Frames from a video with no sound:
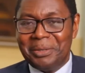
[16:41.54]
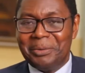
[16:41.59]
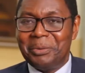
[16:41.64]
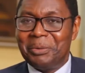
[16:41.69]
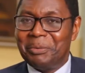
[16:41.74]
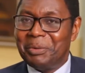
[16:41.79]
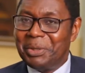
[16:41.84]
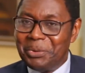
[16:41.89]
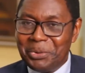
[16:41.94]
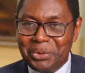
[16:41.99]

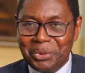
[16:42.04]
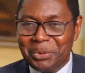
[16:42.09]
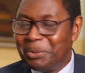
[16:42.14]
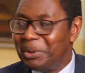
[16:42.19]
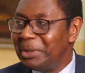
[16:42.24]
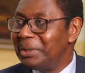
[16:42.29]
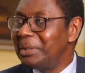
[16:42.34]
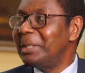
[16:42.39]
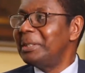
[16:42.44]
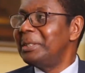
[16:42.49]
Within 2
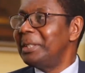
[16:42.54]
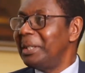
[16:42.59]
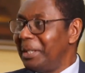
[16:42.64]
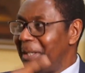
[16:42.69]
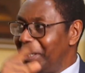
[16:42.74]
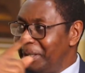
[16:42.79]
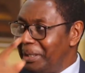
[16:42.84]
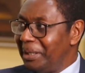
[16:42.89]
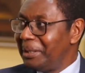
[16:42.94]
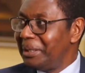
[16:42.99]
weeks, the
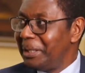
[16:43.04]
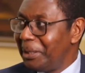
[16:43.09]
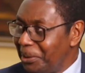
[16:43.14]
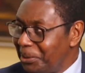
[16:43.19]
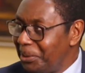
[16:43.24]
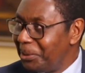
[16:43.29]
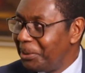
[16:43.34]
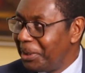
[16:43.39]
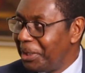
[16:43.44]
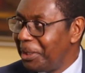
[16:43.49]
second letter
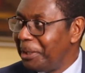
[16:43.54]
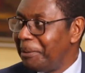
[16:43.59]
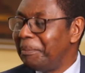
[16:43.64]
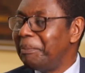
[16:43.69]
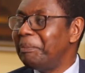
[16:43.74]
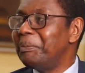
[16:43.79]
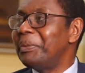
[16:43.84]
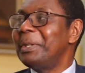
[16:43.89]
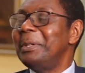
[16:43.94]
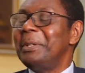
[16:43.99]
also
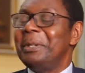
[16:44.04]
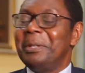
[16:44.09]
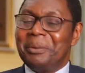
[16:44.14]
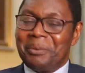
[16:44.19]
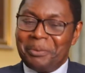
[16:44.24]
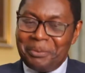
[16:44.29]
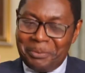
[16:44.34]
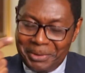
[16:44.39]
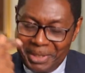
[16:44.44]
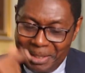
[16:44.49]
came.
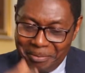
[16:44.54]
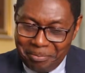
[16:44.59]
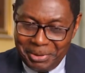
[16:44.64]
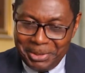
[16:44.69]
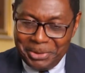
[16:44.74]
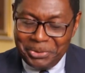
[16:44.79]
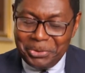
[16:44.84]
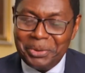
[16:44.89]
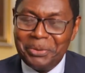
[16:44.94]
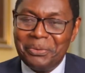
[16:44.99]
We are
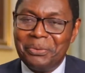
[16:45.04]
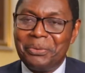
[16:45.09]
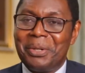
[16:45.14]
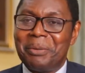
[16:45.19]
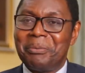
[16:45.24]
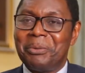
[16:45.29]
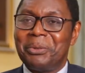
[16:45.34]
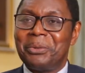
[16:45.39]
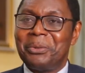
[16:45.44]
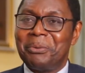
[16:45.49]
pleased to
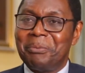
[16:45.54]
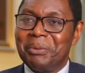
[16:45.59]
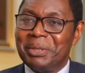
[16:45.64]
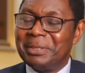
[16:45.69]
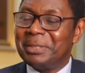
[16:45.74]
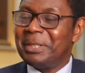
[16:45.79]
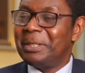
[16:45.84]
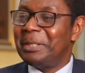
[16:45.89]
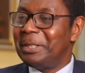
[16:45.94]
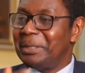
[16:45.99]
inform you you've been
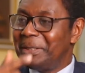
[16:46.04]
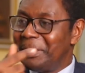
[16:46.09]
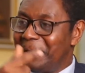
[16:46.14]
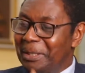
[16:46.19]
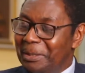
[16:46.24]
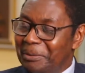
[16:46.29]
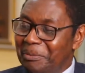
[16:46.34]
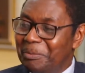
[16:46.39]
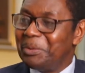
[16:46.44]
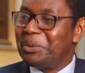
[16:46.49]

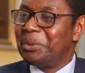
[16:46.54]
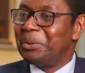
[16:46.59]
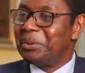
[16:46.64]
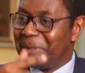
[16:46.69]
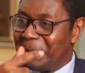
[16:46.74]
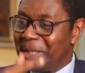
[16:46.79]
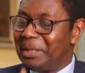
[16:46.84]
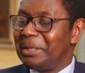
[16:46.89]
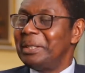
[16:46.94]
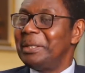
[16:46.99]
selected to
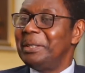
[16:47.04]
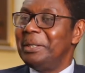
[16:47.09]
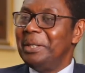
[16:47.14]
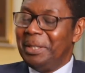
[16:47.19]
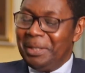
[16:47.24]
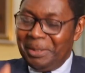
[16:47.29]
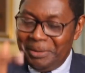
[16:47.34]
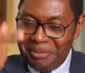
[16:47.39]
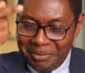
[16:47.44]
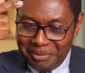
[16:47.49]
study
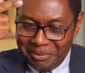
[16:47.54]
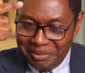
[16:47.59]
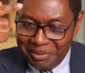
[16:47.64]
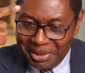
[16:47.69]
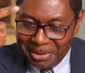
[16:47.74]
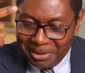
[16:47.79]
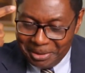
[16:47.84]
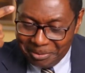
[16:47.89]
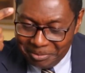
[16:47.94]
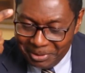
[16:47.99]

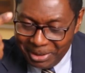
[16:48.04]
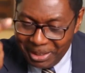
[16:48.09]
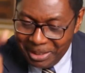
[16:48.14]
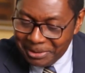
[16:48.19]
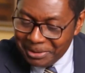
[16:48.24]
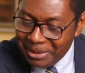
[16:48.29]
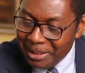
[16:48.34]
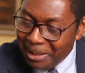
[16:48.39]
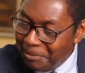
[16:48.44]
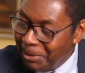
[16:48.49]

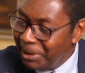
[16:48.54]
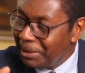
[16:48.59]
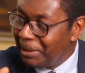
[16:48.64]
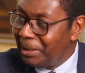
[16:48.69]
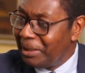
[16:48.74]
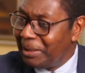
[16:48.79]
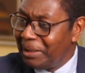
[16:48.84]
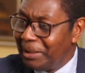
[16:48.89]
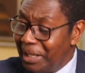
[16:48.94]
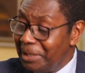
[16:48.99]
at
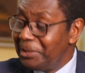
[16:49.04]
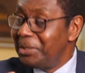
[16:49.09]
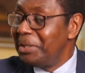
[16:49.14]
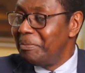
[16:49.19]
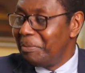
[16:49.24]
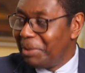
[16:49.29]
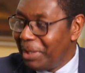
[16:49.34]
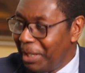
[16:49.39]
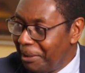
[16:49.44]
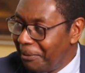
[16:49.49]

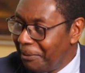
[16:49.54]
Edinburgh.